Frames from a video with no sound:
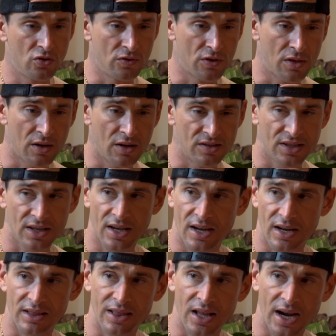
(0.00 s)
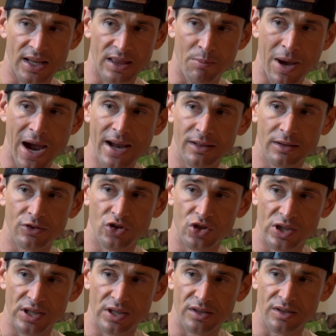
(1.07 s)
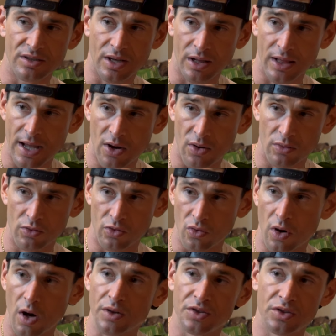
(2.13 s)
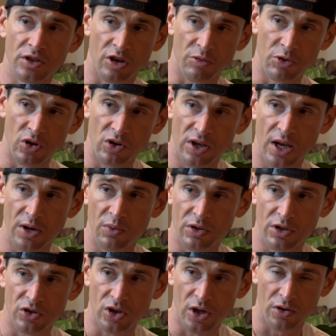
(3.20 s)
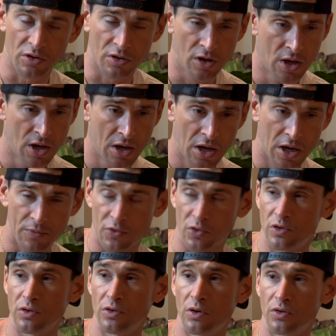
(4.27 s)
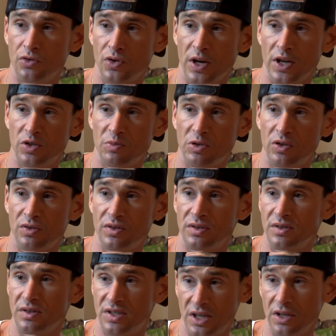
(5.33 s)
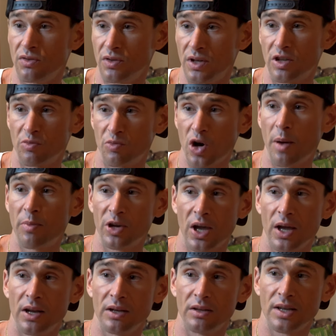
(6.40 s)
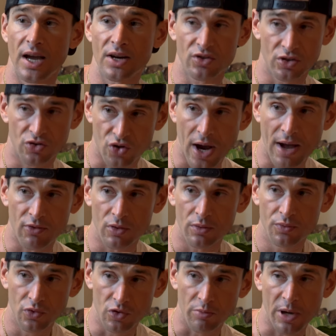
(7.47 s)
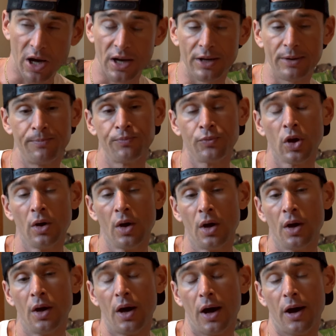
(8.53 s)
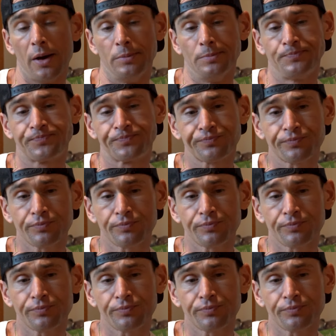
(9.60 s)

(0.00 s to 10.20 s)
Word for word: two of the things that kind of line the myelin sheaths that allow neurons to communicate with each other and for the neurotransmitters signal that they're propagating to actually travel through the body. Um,